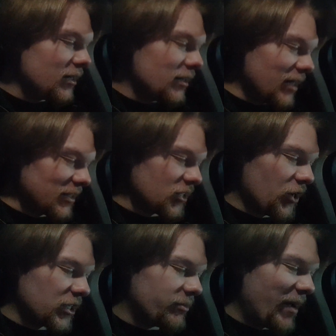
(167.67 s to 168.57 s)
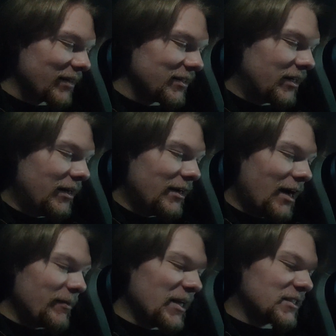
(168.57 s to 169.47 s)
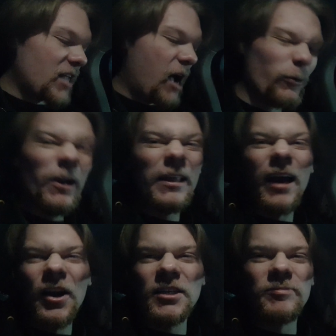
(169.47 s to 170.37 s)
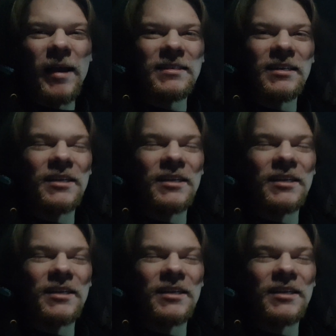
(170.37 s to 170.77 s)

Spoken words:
That's unexpected. It's not really unexpected